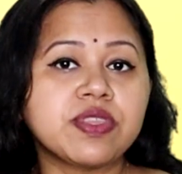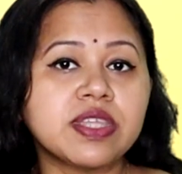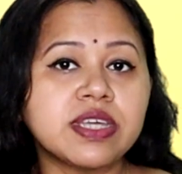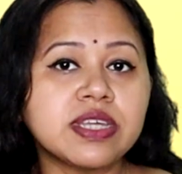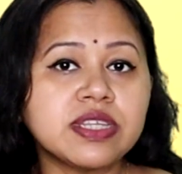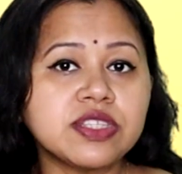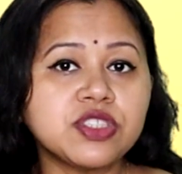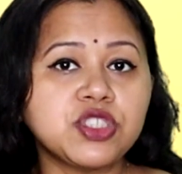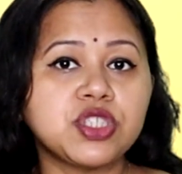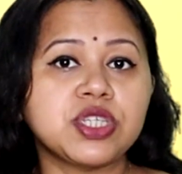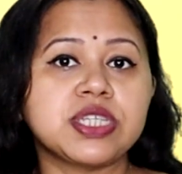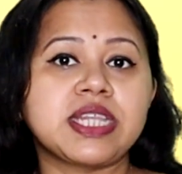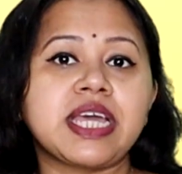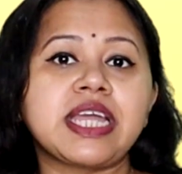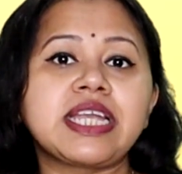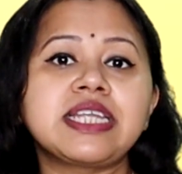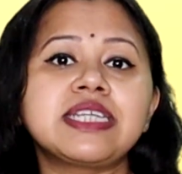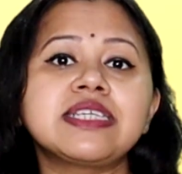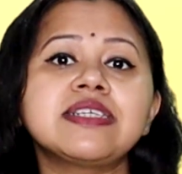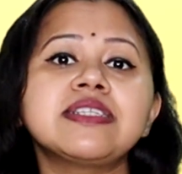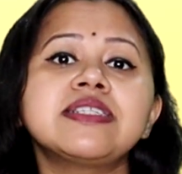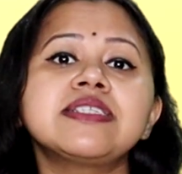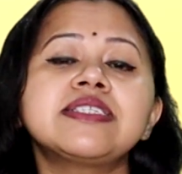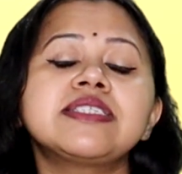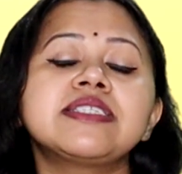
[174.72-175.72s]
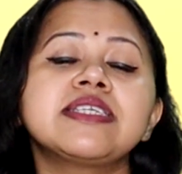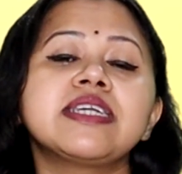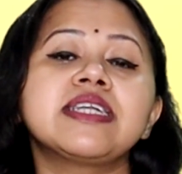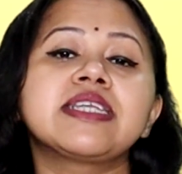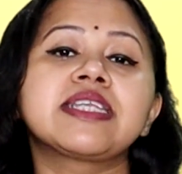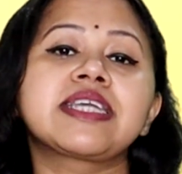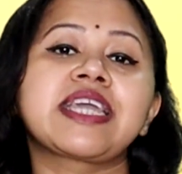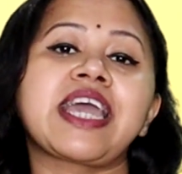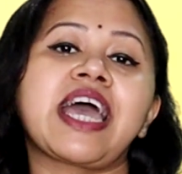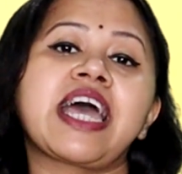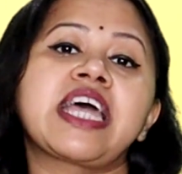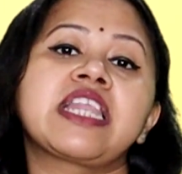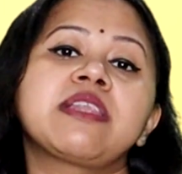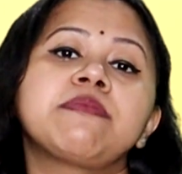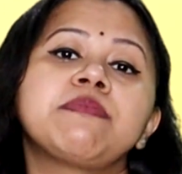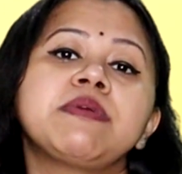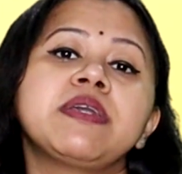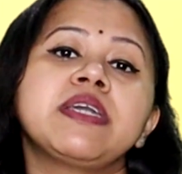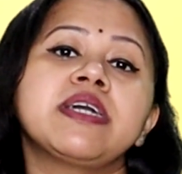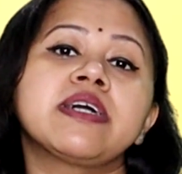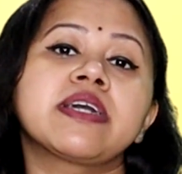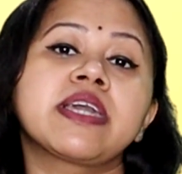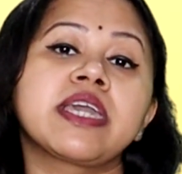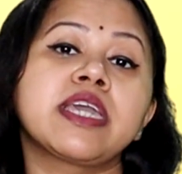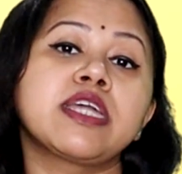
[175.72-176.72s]
of the genitals, it can
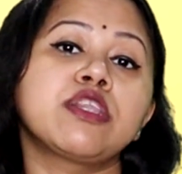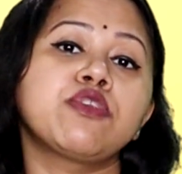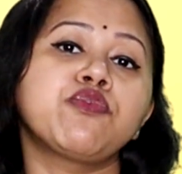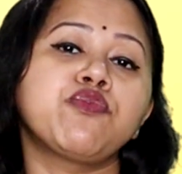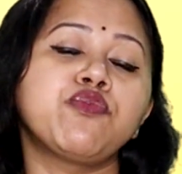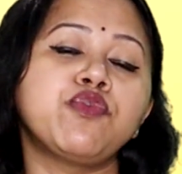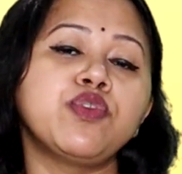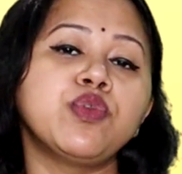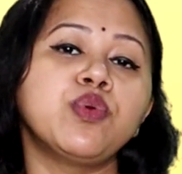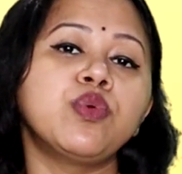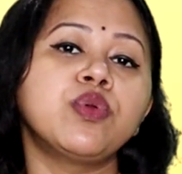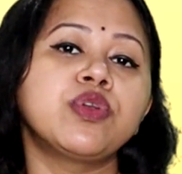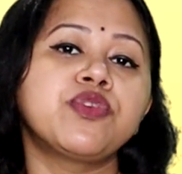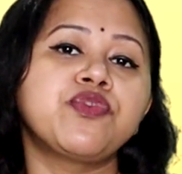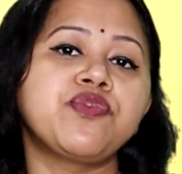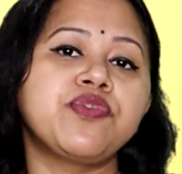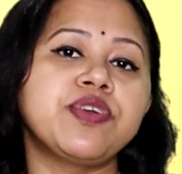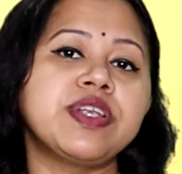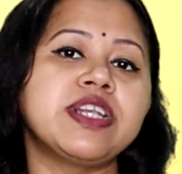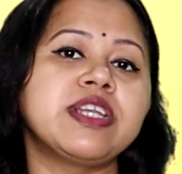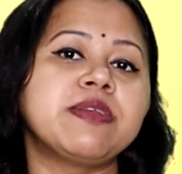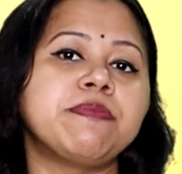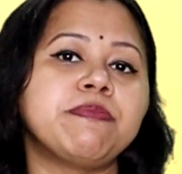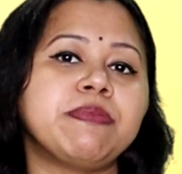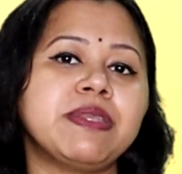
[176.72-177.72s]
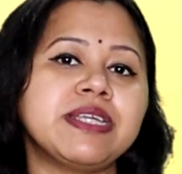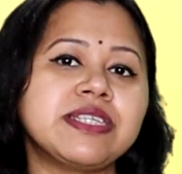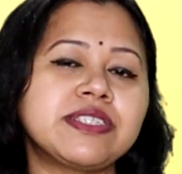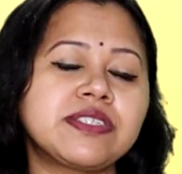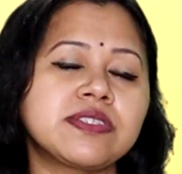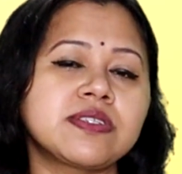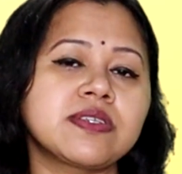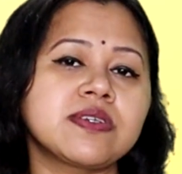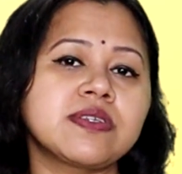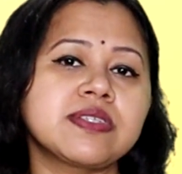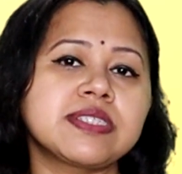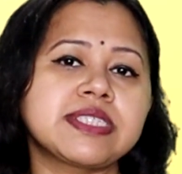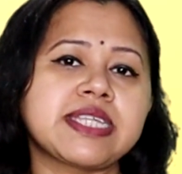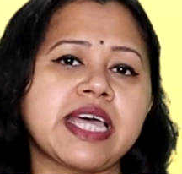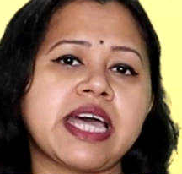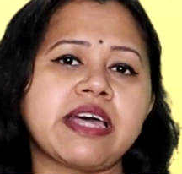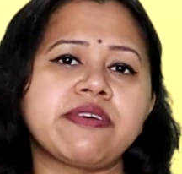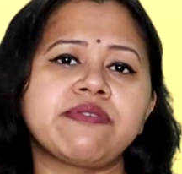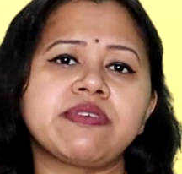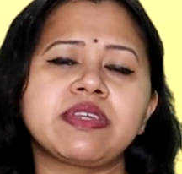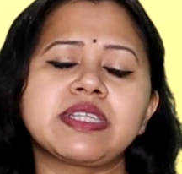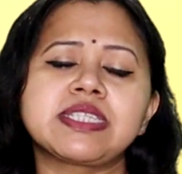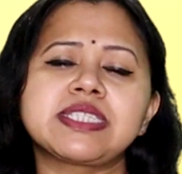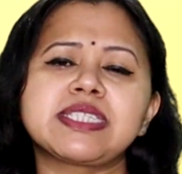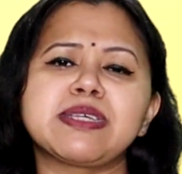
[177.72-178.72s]
be again fluid filled blisters
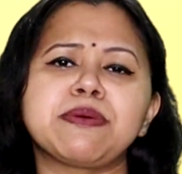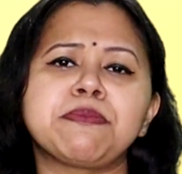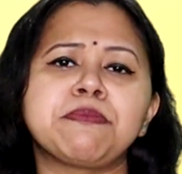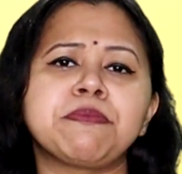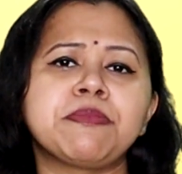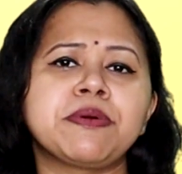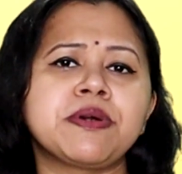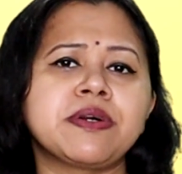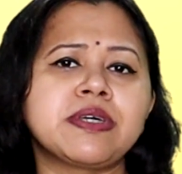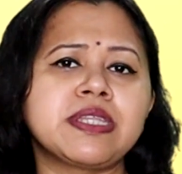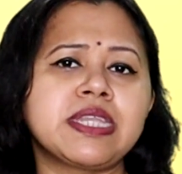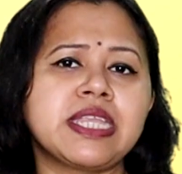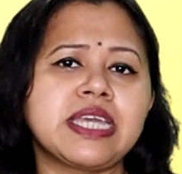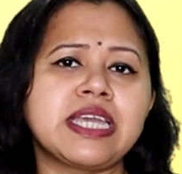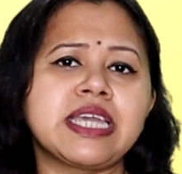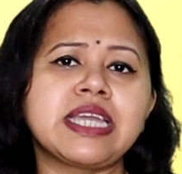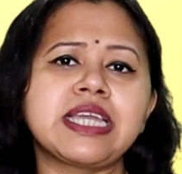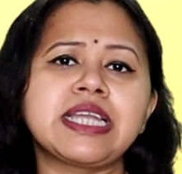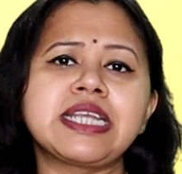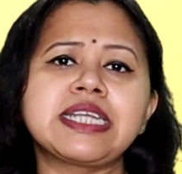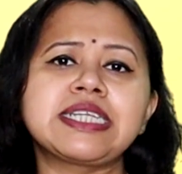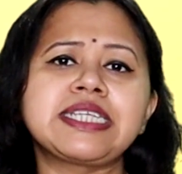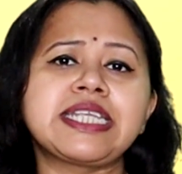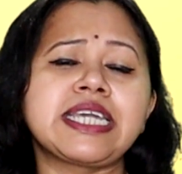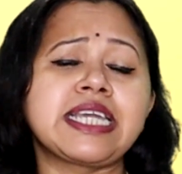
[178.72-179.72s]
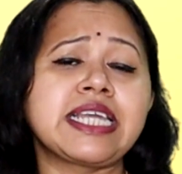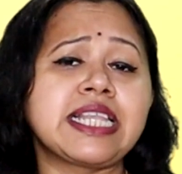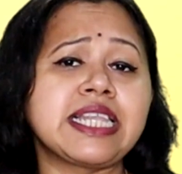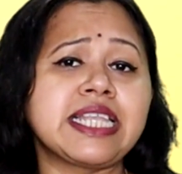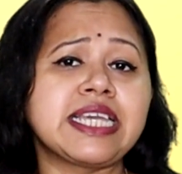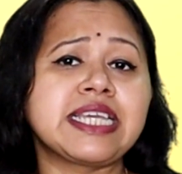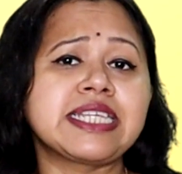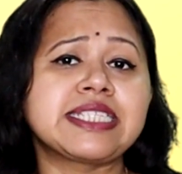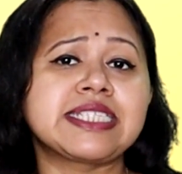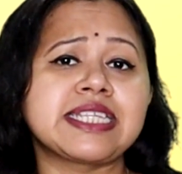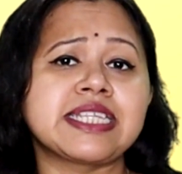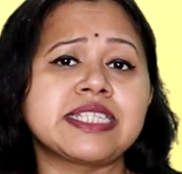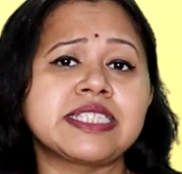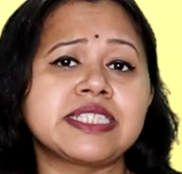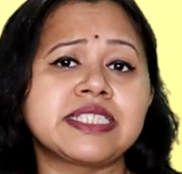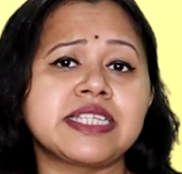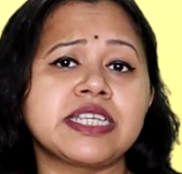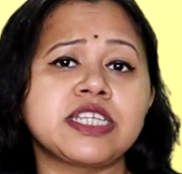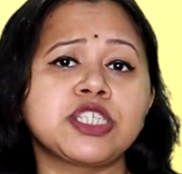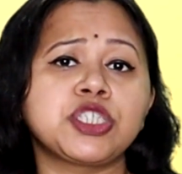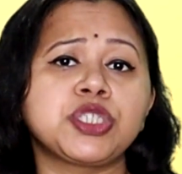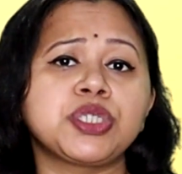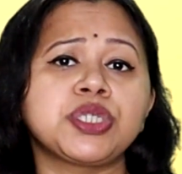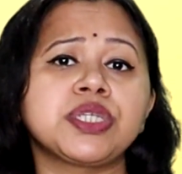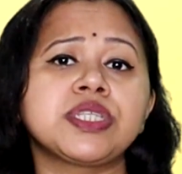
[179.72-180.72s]
having some burning, tingling
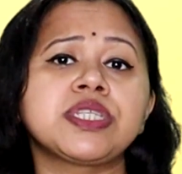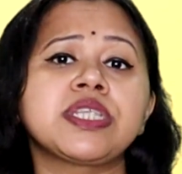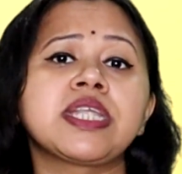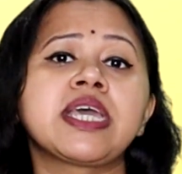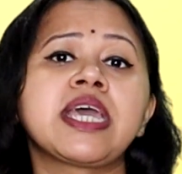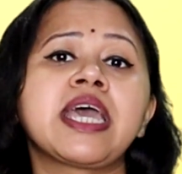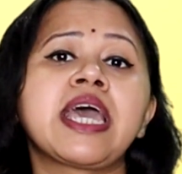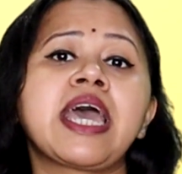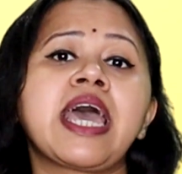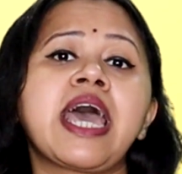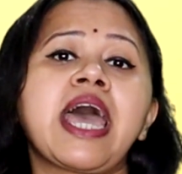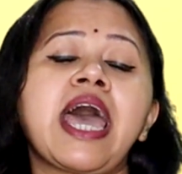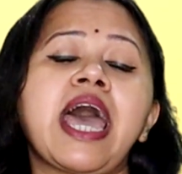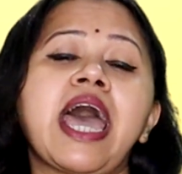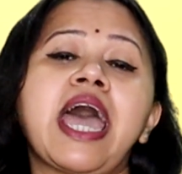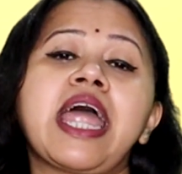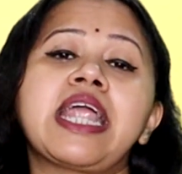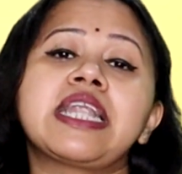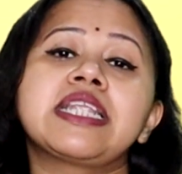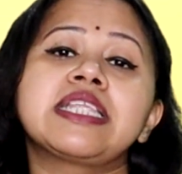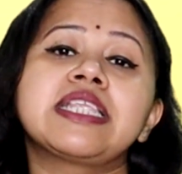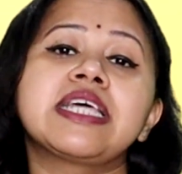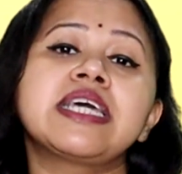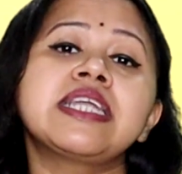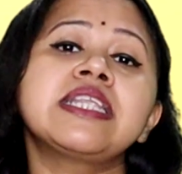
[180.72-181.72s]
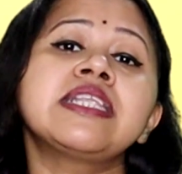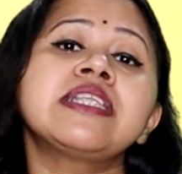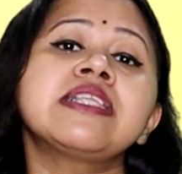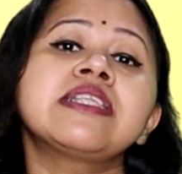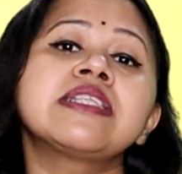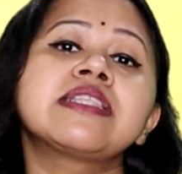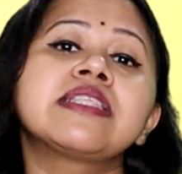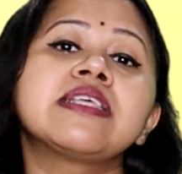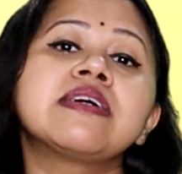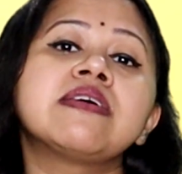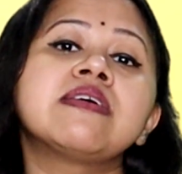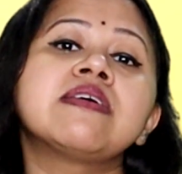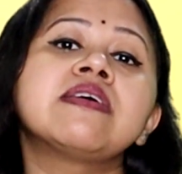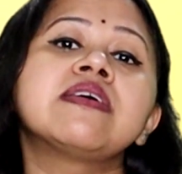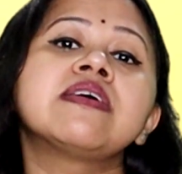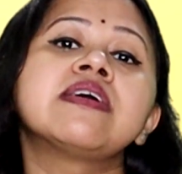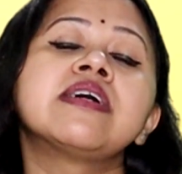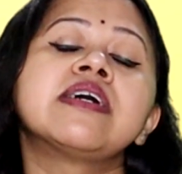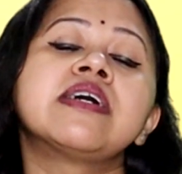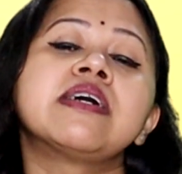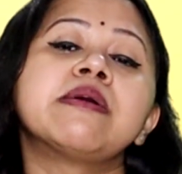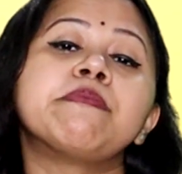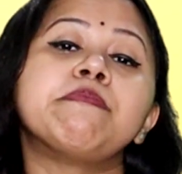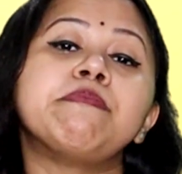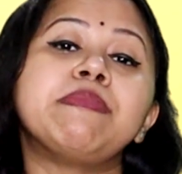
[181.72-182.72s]
sensation, and then
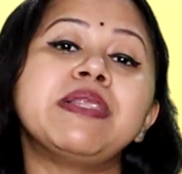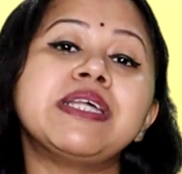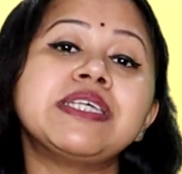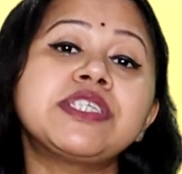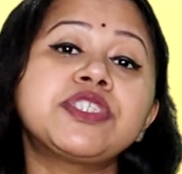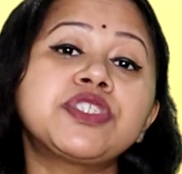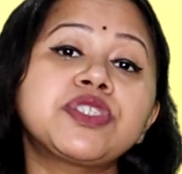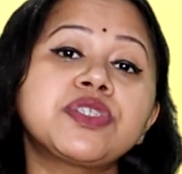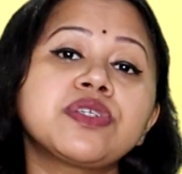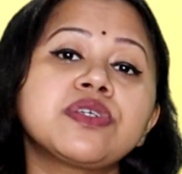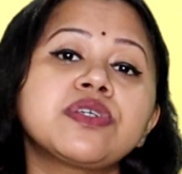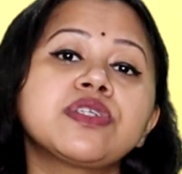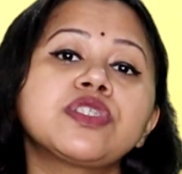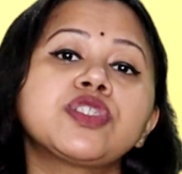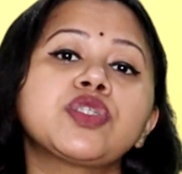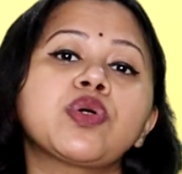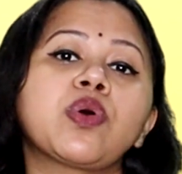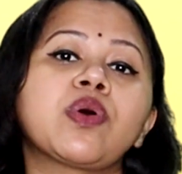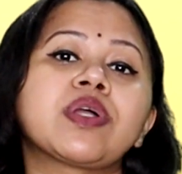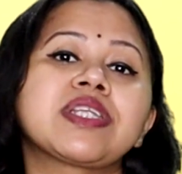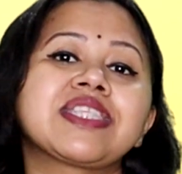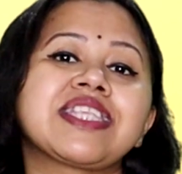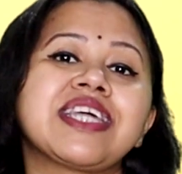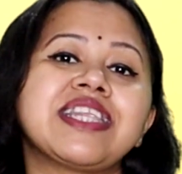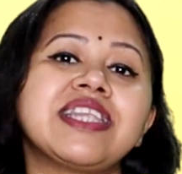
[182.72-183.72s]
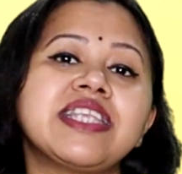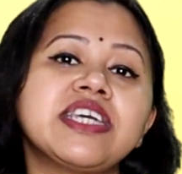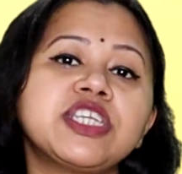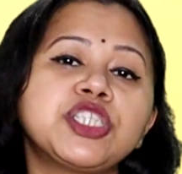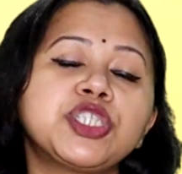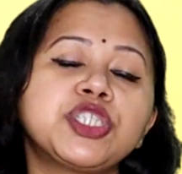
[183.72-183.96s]
the blisters or the